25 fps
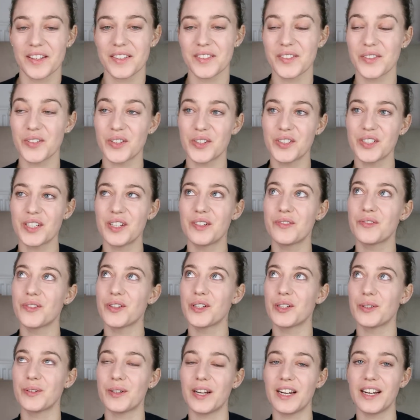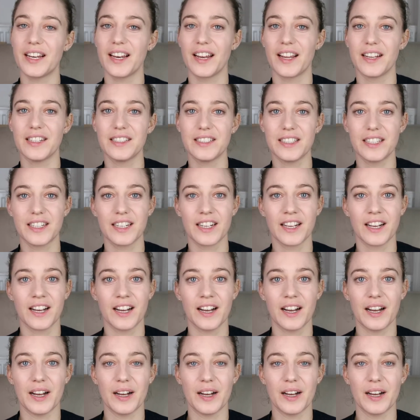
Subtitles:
searching for the right lighting